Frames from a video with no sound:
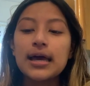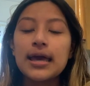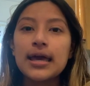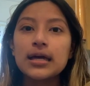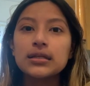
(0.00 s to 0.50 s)

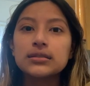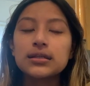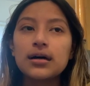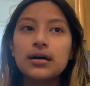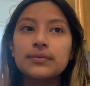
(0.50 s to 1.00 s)
And
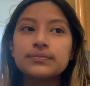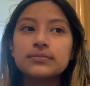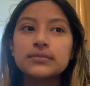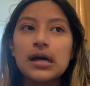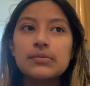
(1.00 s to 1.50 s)

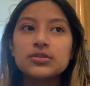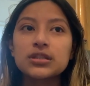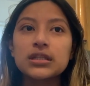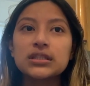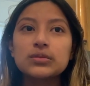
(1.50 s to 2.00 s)
I'm just
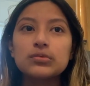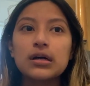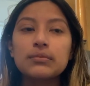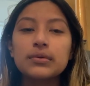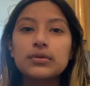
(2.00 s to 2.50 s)
going to see what
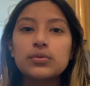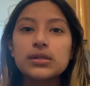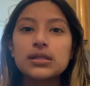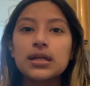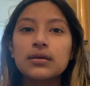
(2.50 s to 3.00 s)
I'm going to be doing
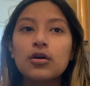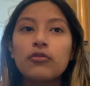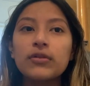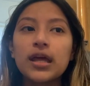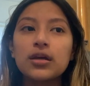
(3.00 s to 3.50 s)
today.
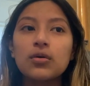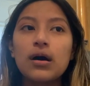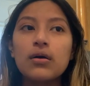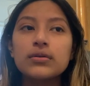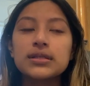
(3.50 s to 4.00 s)
Hopefully I go
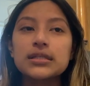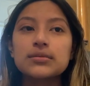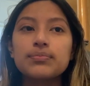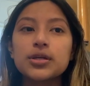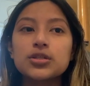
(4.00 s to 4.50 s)
out and take some
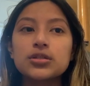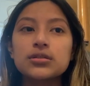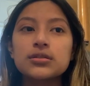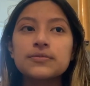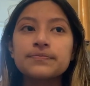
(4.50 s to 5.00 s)
pictures
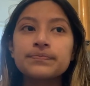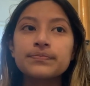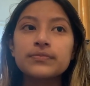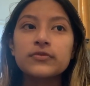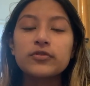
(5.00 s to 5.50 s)

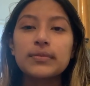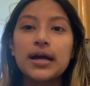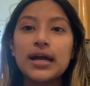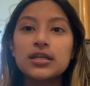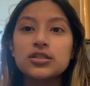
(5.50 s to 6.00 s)
for my
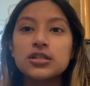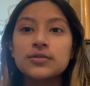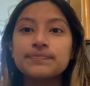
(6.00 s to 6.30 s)
IG.